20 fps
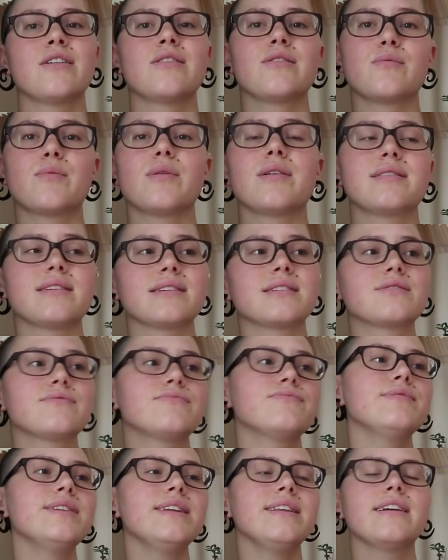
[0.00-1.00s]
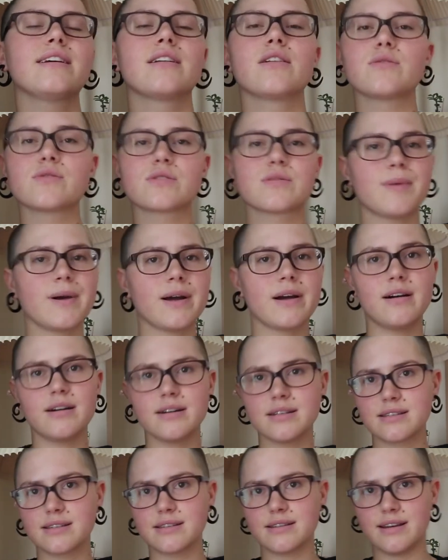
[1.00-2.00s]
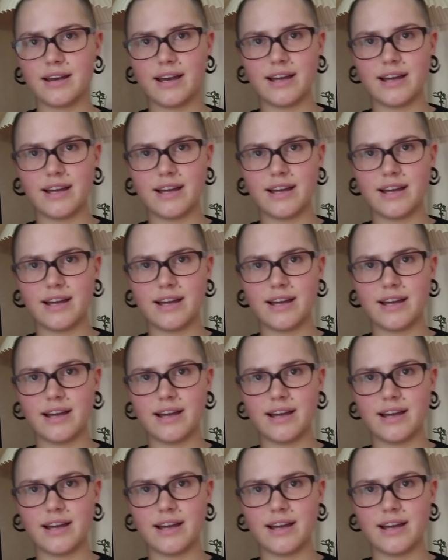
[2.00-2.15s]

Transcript: the one that's really close to my heart,